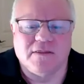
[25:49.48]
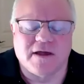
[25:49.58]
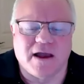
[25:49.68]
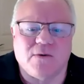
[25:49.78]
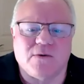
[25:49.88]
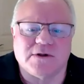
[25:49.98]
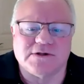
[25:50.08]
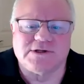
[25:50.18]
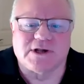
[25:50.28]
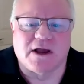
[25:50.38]
that
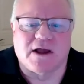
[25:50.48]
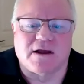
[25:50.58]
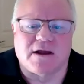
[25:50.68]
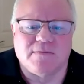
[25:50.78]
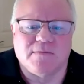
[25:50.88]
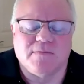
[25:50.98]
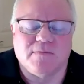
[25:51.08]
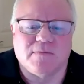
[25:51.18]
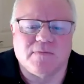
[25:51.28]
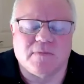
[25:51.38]
was
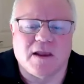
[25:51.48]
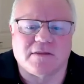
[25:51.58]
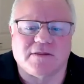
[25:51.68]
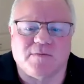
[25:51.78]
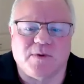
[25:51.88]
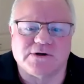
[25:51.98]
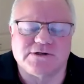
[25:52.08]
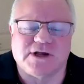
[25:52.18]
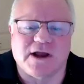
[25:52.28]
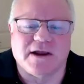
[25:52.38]
at the
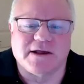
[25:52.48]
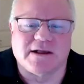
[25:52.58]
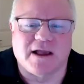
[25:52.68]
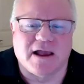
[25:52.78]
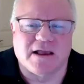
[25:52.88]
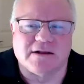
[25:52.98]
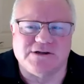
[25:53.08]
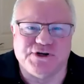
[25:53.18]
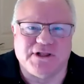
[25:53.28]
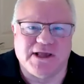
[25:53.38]
book signing,
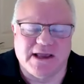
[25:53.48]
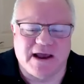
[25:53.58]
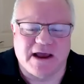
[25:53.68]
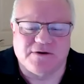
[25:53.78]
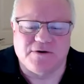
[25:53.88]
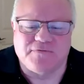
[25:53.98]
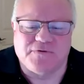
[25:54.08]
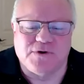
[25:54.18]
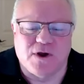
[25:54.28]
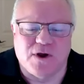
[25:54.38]
Jillian, I don't know
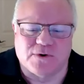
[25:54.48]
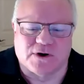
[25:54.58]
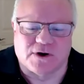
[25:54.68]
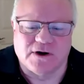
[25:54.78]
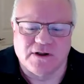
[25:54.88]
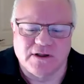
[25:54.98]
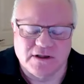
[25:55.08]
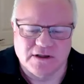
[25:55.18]
if you know her,